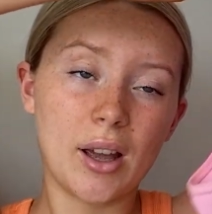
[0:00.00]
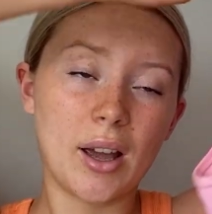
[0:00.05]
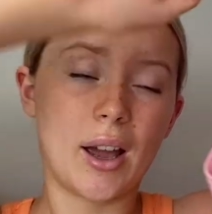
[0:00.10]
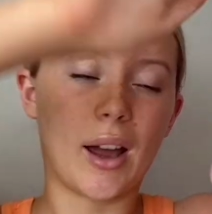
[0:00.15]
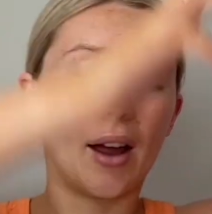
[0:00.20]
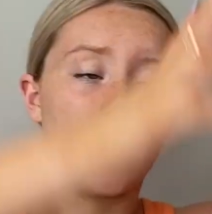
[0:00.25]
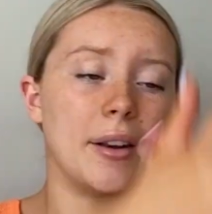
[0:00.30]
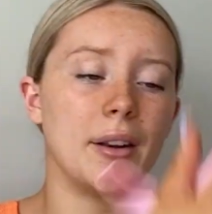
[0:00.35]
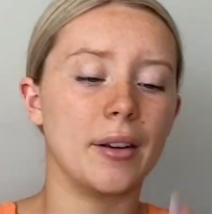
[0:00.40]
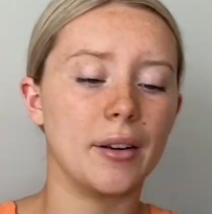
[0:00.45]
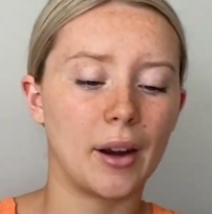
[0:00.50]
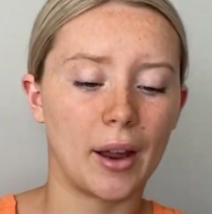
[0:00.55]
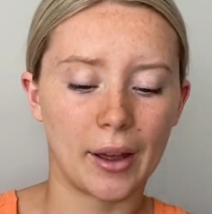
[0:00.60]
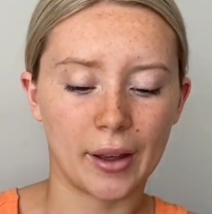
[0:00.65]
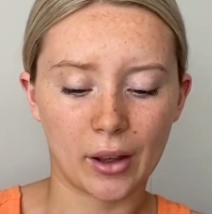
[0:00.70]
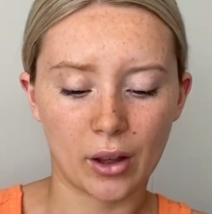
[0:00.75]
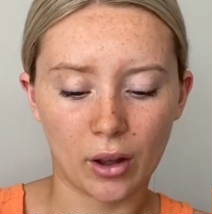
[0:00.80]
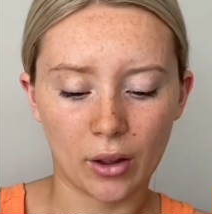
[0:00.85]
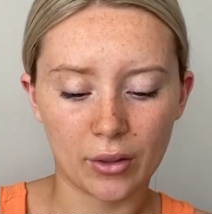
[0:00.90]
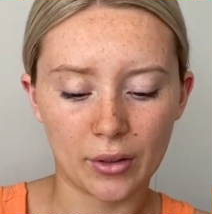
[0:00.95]
And I
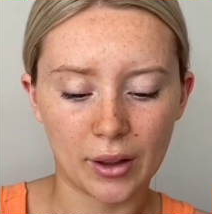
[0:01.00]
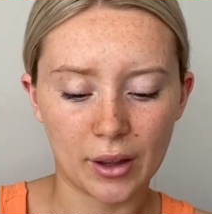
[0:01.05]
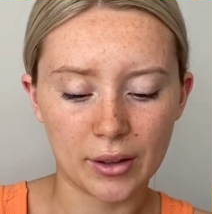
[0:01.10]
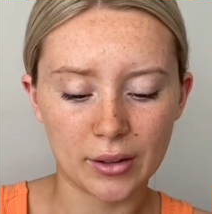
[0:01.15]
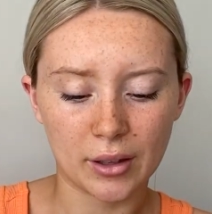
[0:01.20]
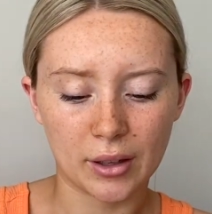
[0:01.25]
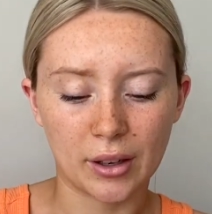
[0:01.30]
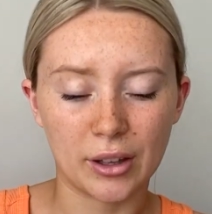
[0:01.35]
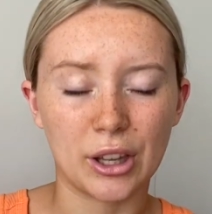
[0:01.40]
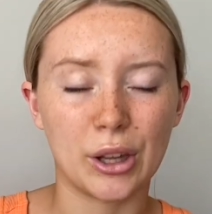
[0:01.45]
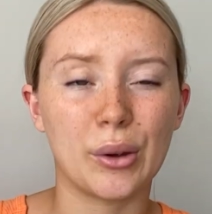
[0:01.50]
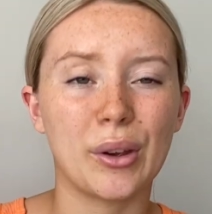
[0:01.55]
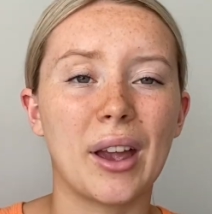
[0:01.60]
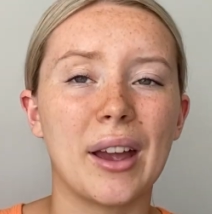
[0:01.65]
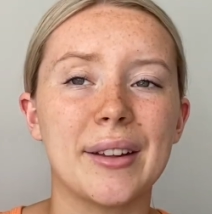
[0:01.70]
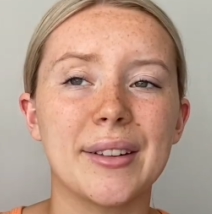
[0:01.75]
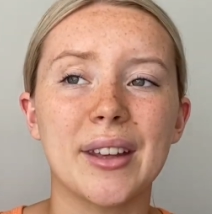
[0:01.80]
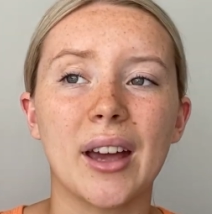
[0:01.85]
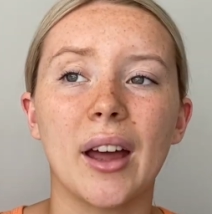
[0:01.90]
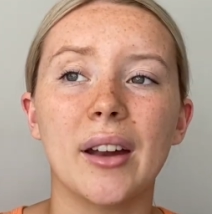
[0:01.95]
got this in a UK
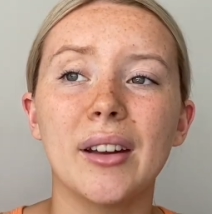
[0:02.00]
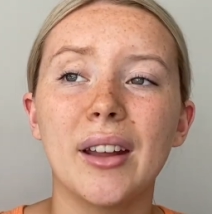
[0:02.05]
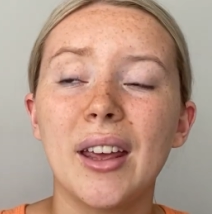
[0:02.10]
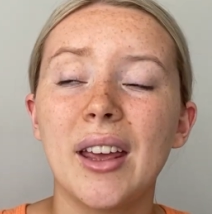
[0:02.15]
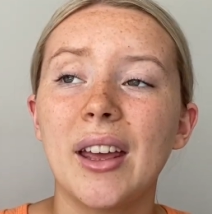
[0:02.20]
10.